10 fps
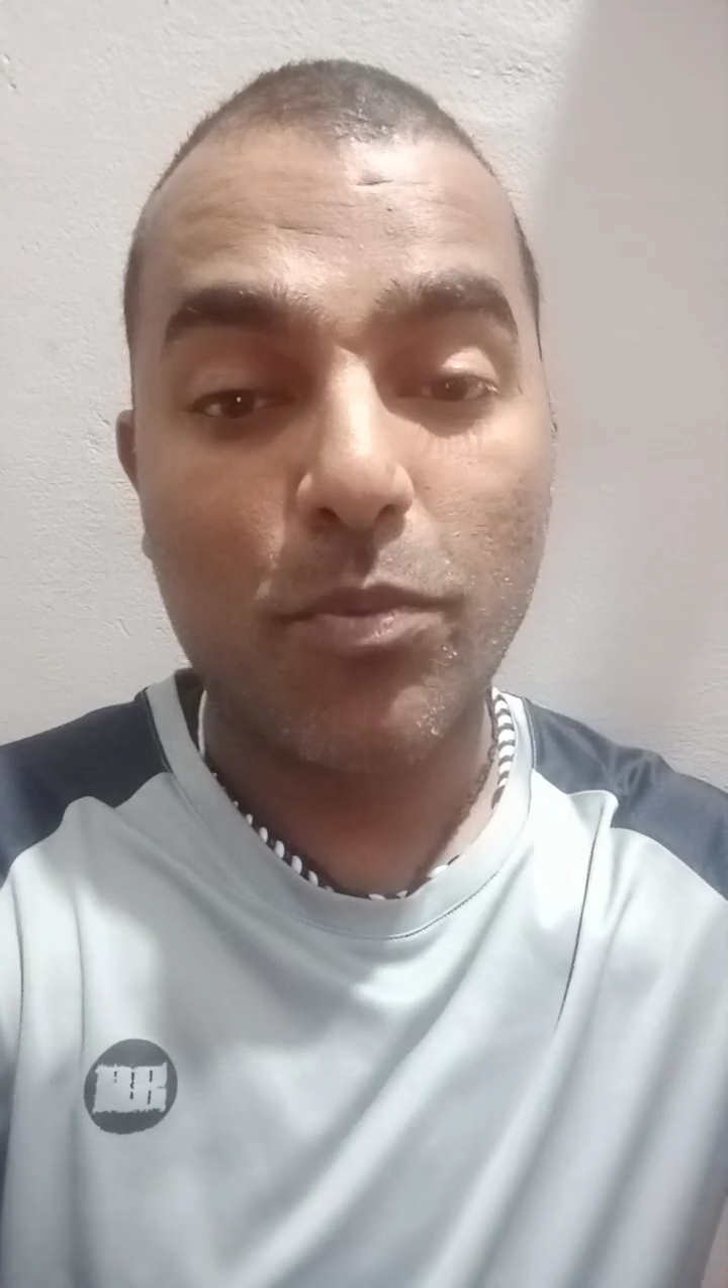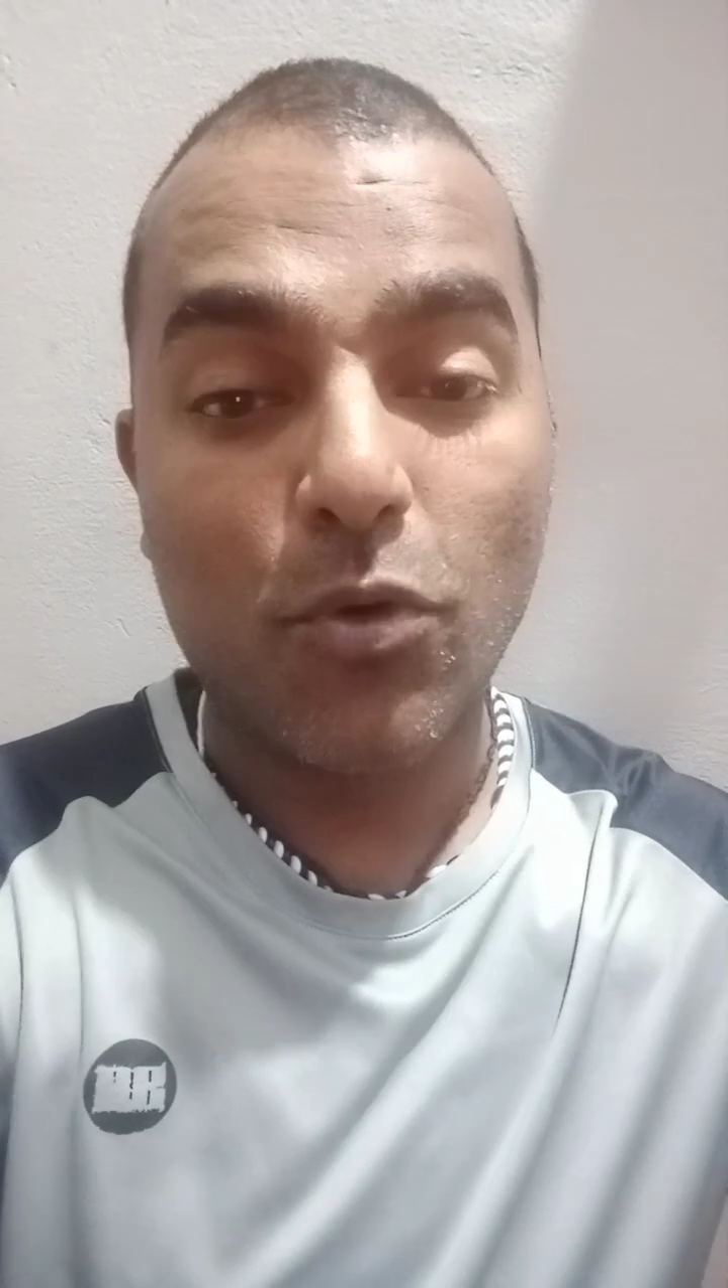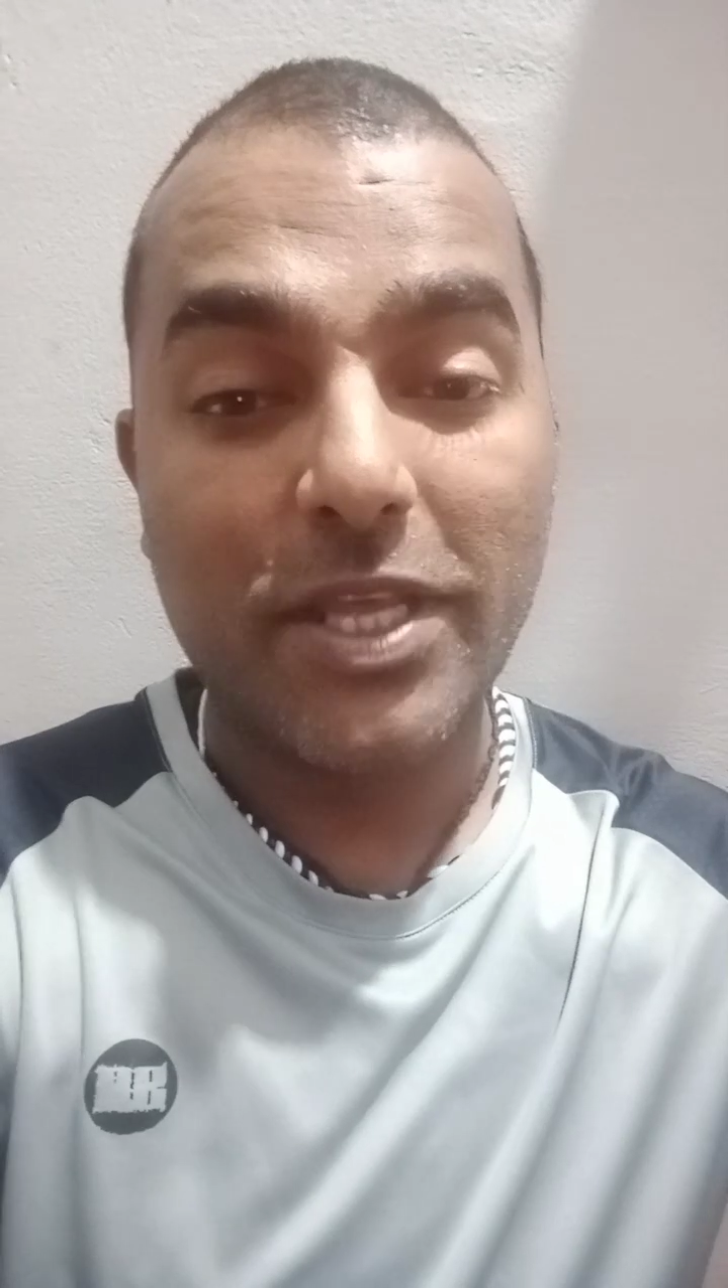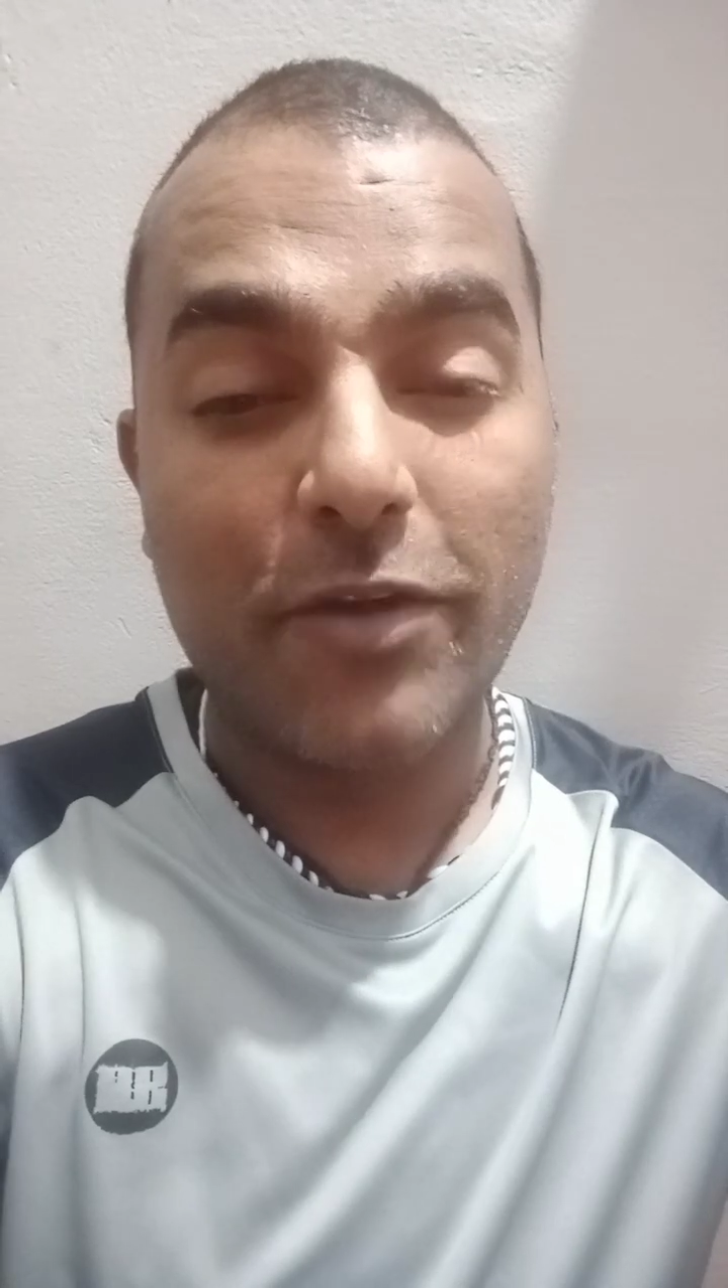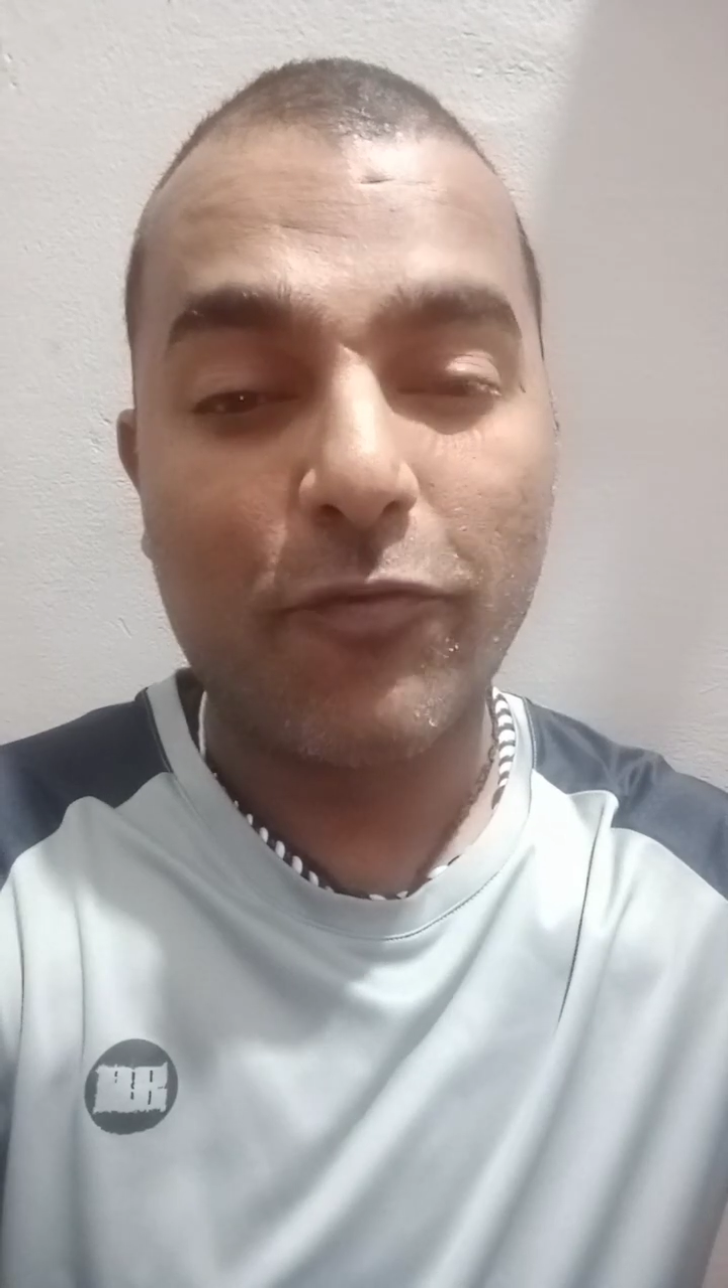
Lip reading: more than